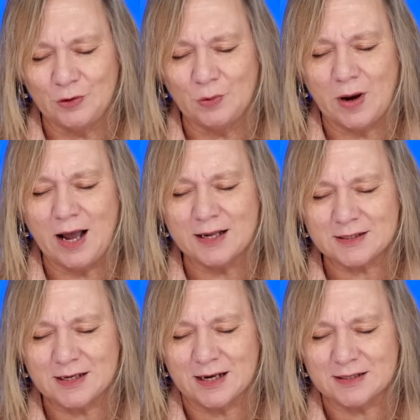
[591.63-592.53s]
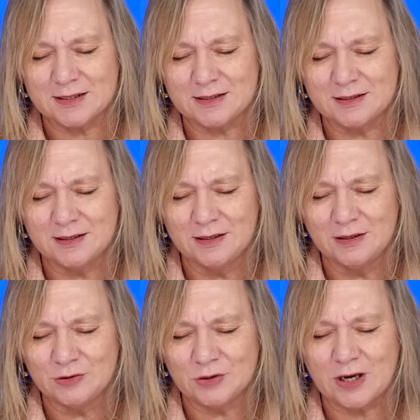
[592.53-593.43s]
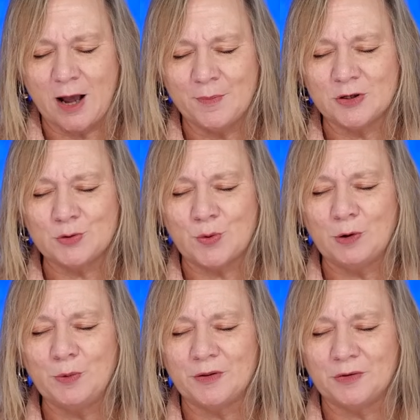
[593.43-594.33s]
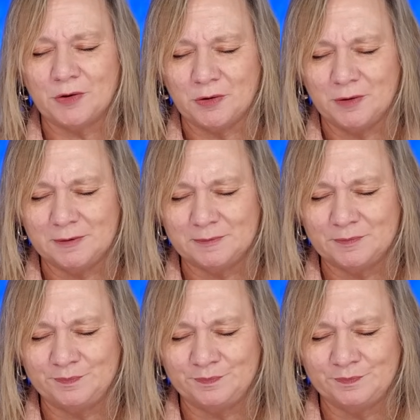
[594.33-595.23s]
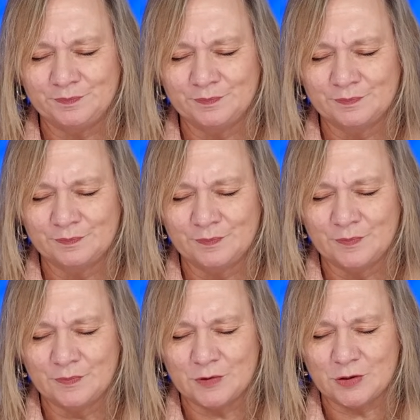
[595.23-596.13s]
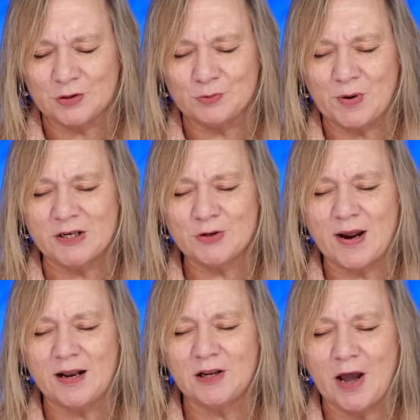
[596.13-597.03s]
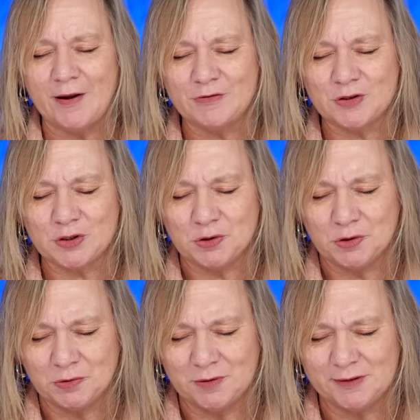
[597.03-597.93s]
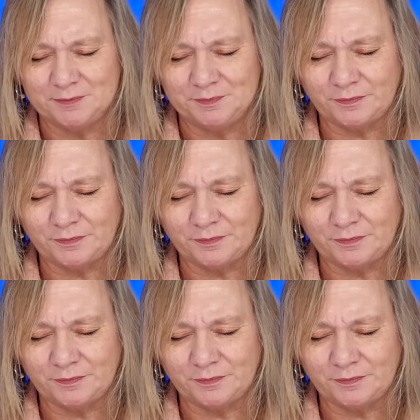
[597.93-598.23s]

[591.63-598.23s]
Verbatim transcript: You ask us to come and dwell with you, to surrender our lives to you.